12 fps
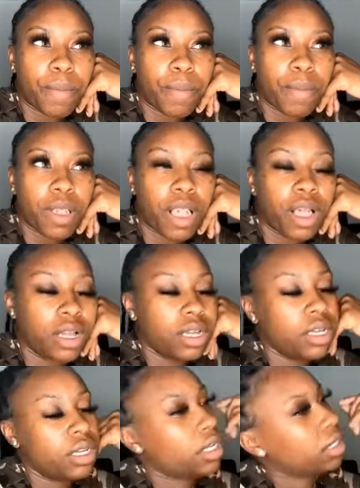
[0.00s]

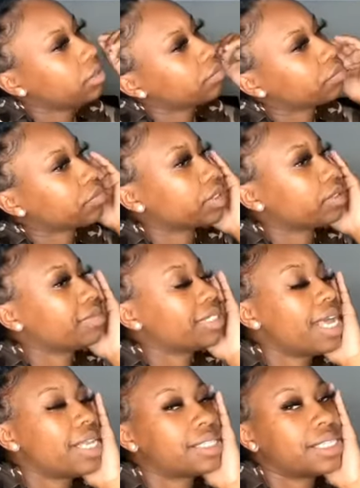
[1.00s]

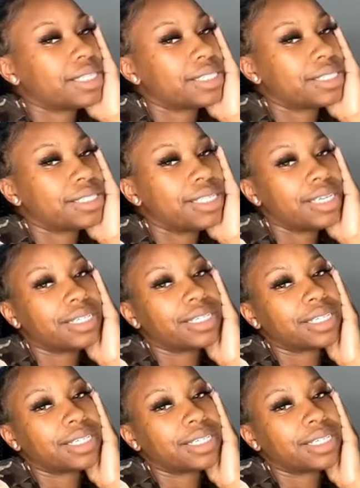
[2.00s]
Besides digging